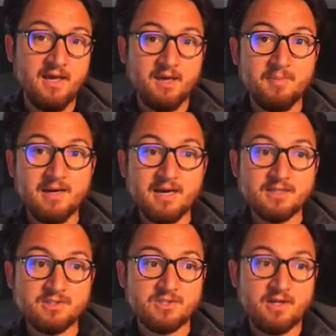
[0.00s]
It'd be
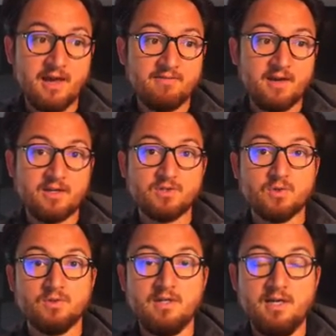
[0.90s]
nice to have that
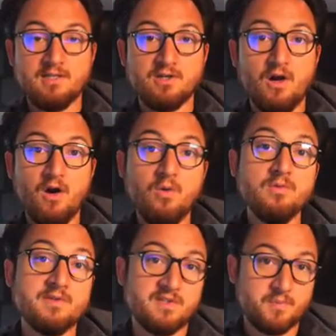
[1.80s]
controlled in its
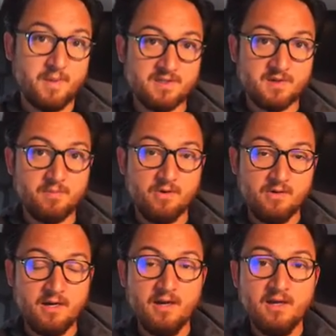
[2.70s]
own Suspense
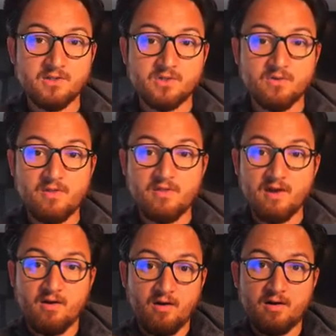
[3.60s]
component so that they
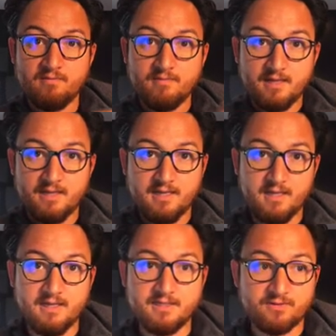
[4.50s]
are
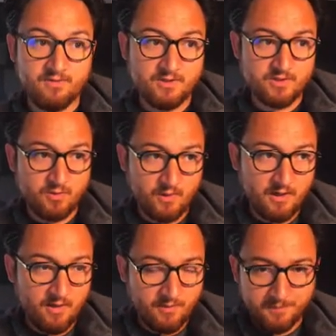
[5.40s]
indifferent to one
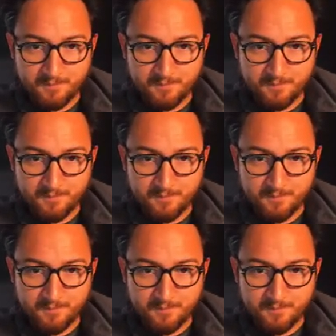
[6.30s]
another.